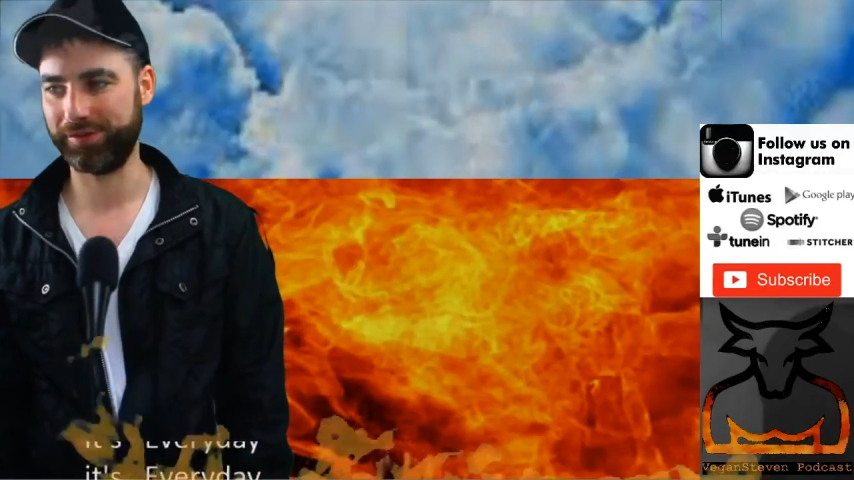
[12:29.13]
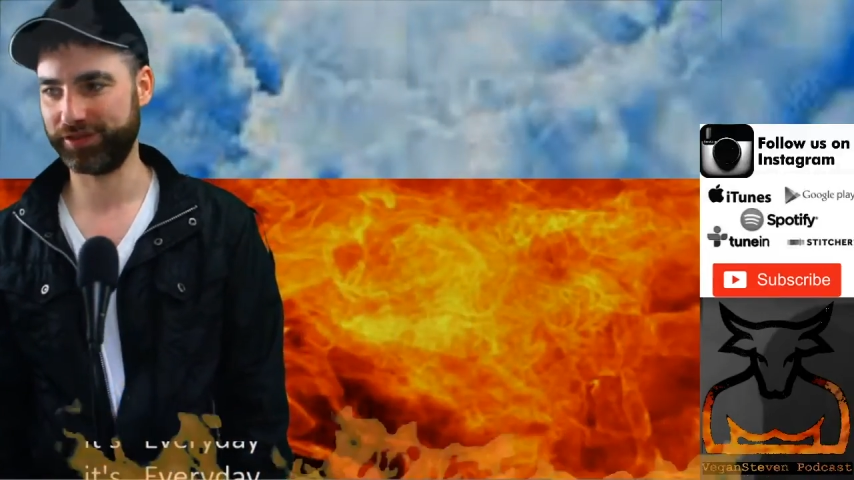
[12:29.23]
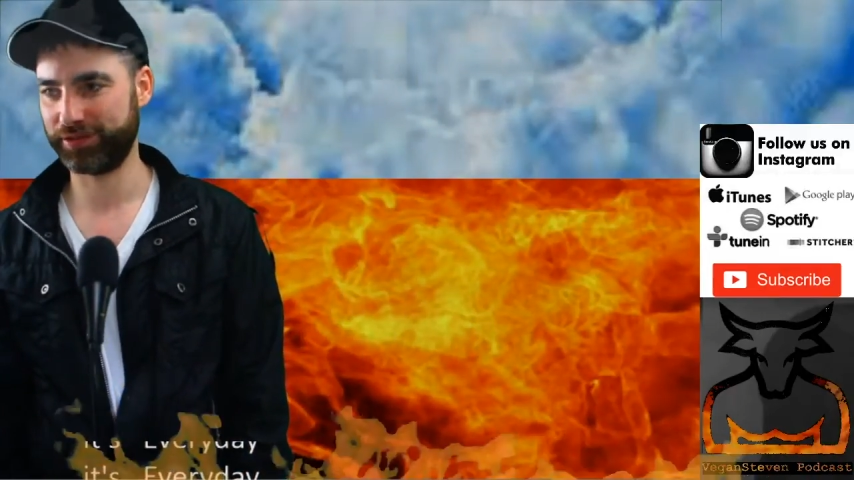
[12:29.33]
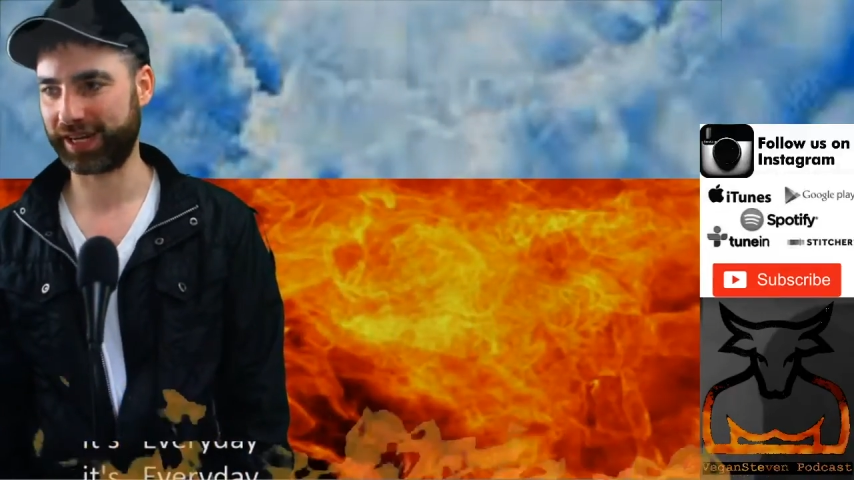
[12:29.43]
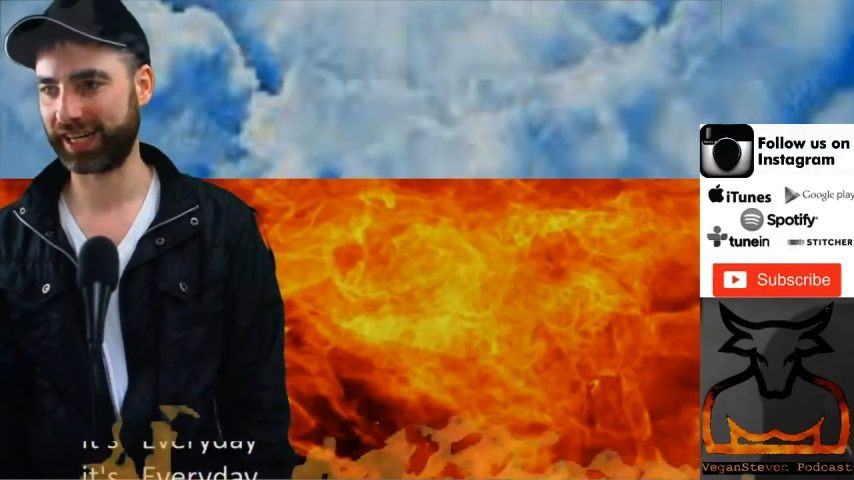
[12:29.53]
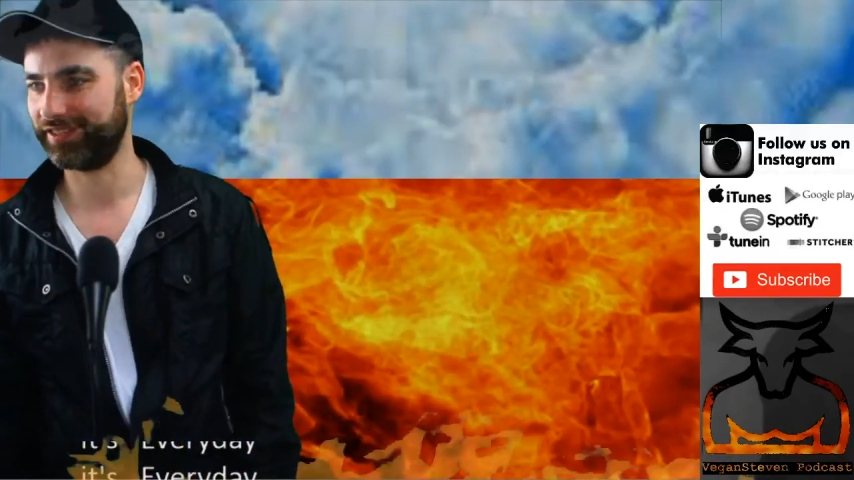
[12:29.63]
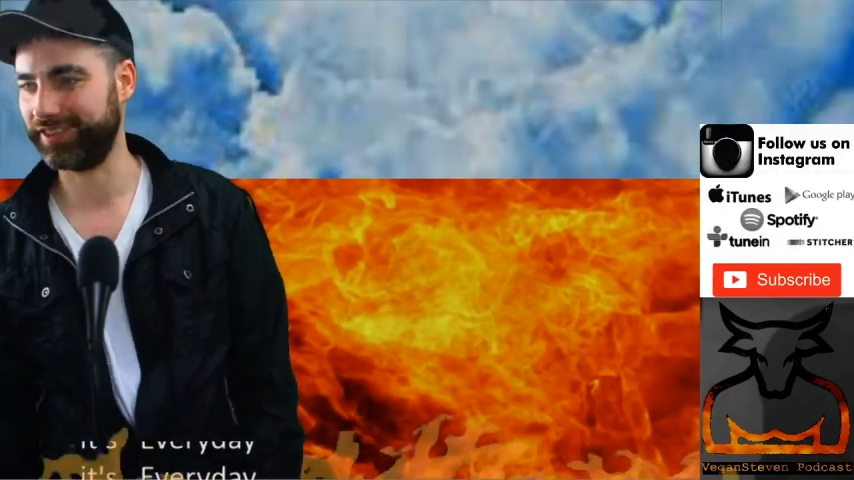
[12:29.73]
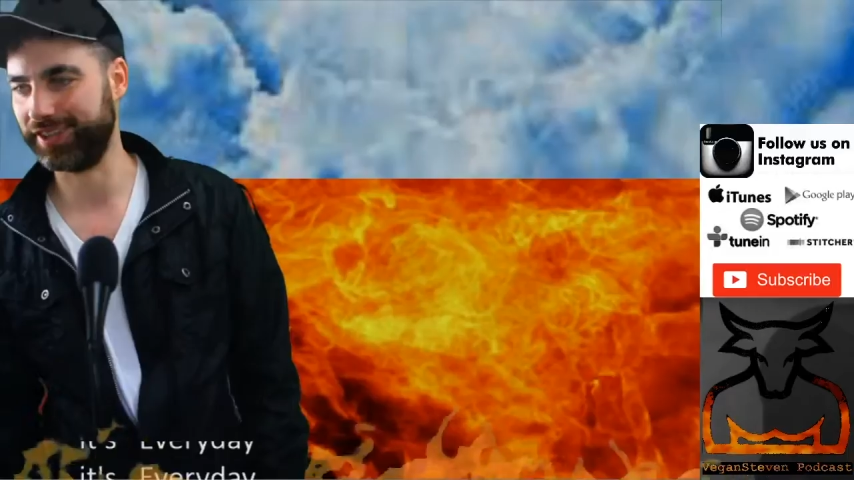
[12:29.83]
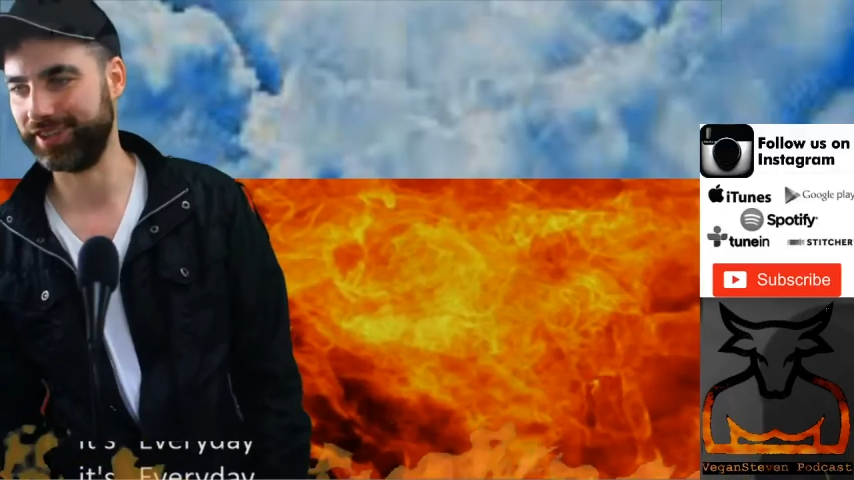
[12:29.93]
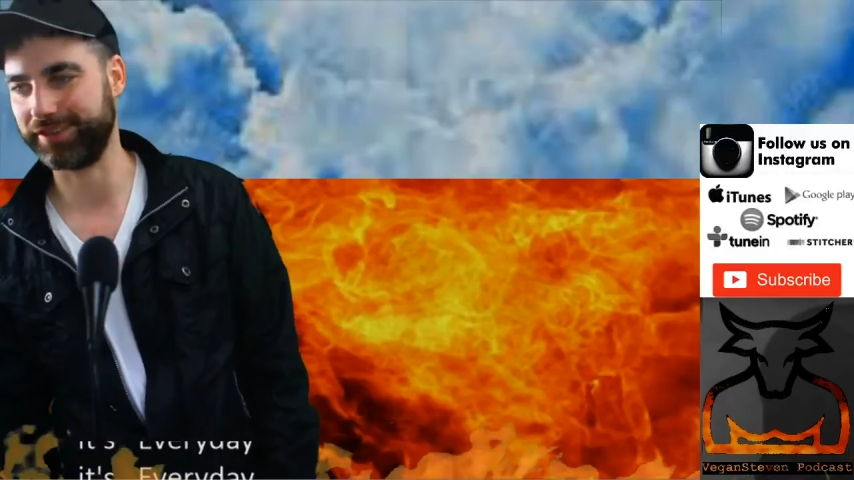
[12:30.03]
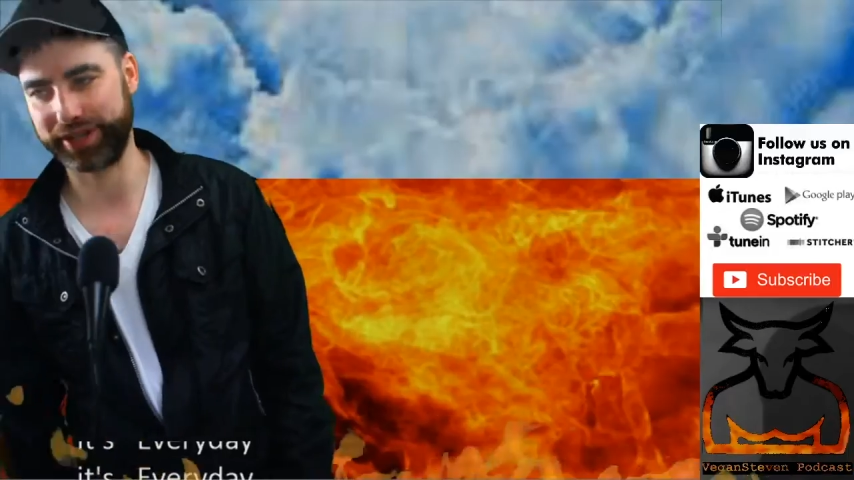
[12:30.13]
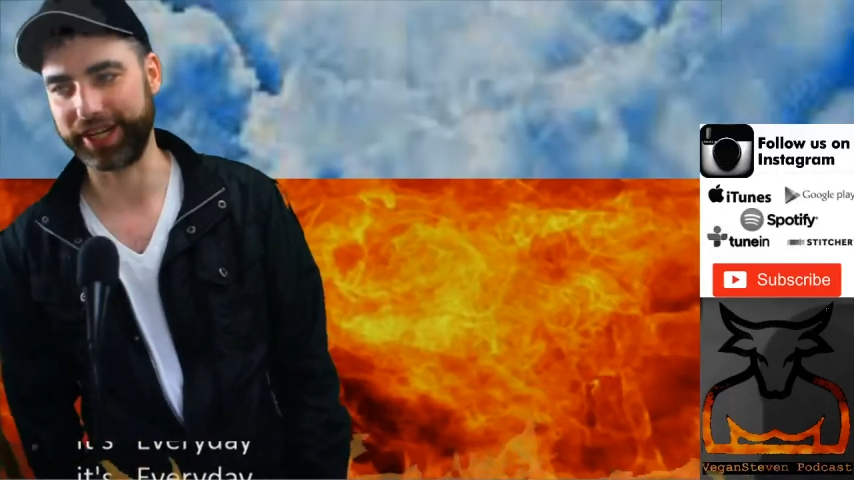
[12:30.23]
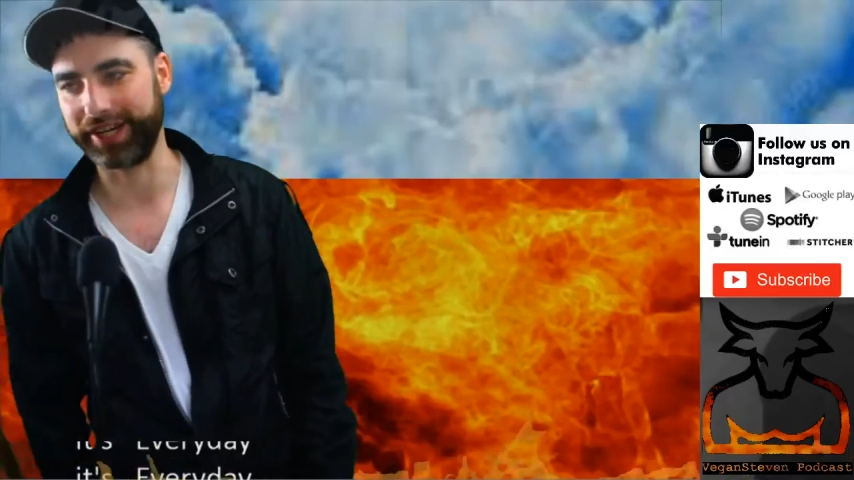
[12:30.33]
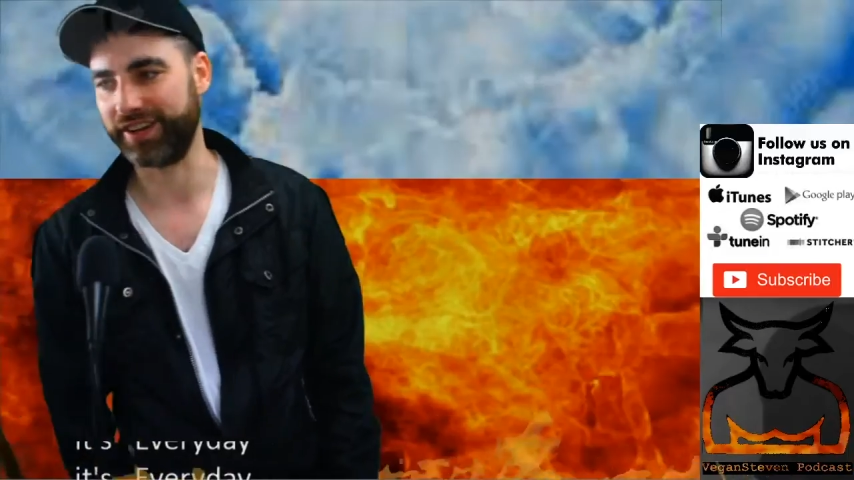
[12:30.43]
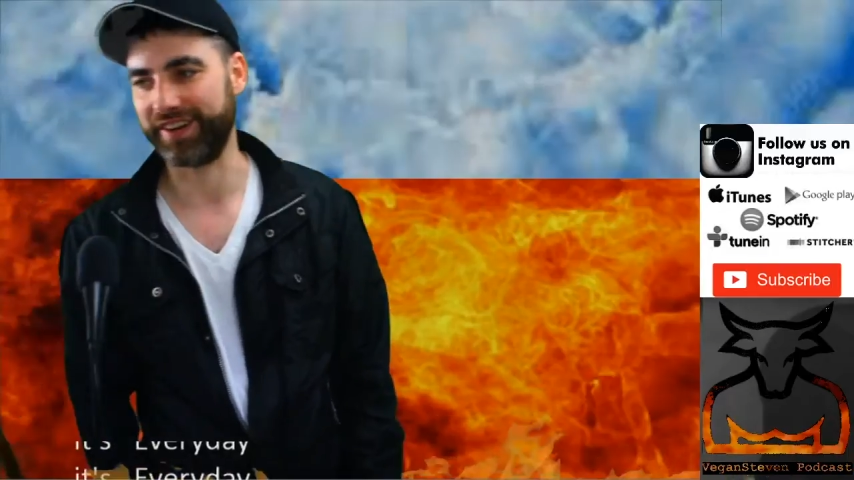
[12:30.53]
just practicing and I fucking got it.